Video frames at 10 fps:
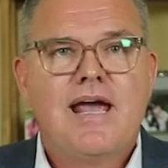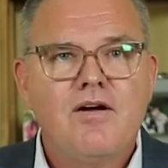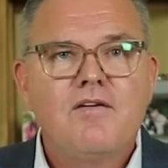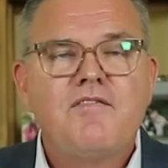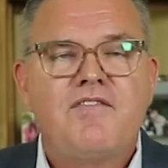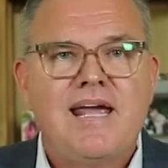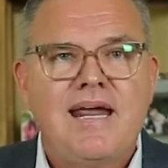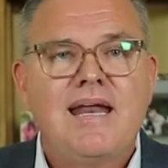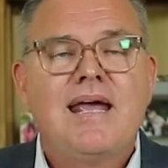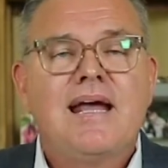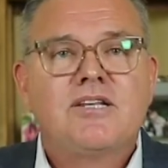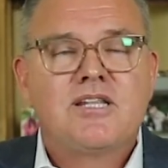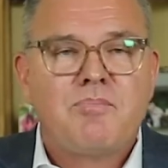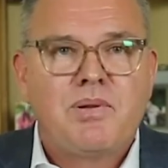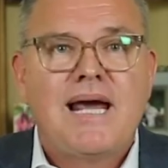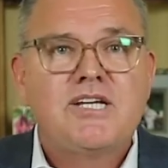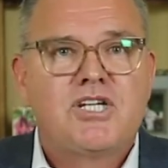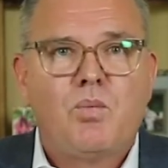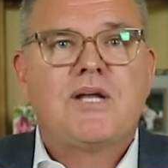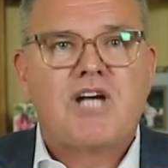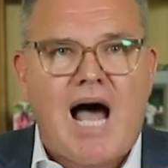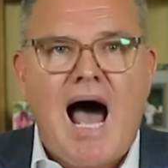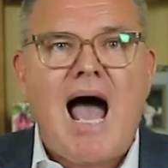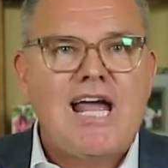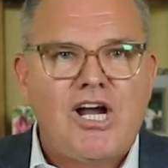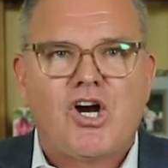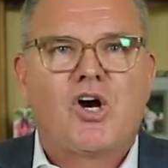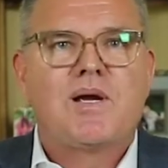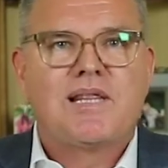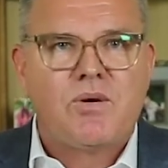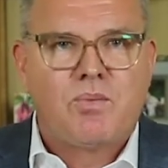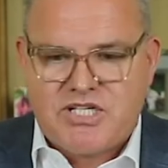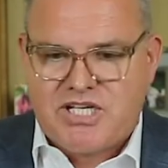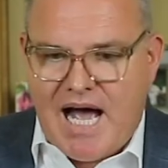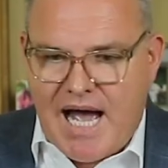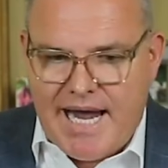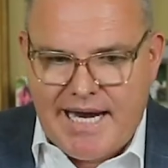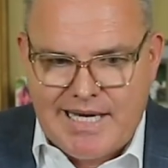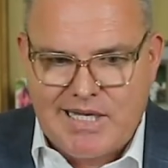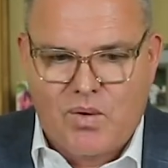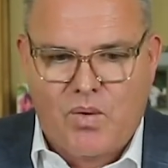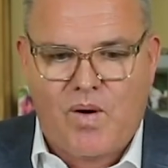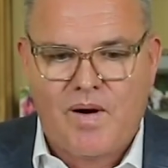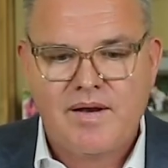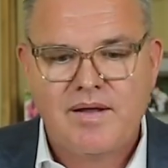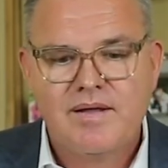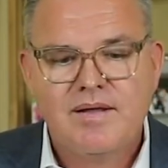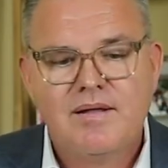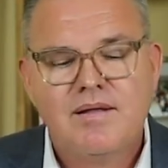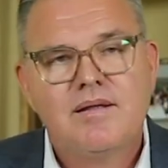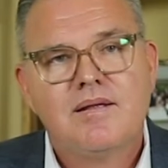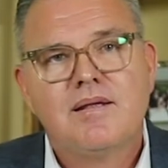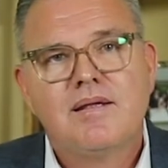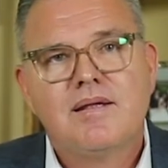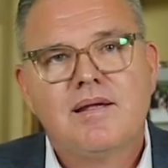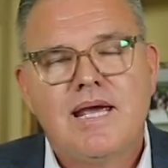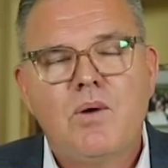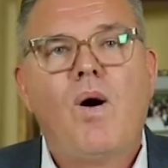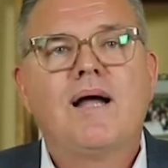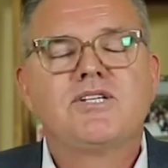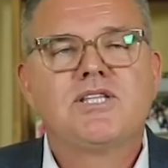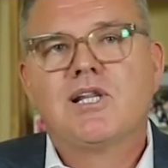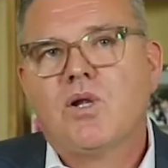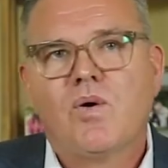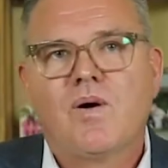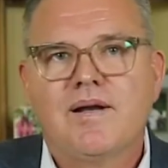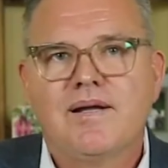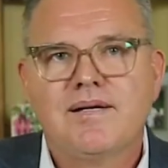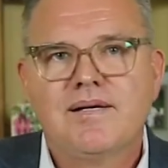Intervene to the place to which I currently reside, Lord. He wants the Lord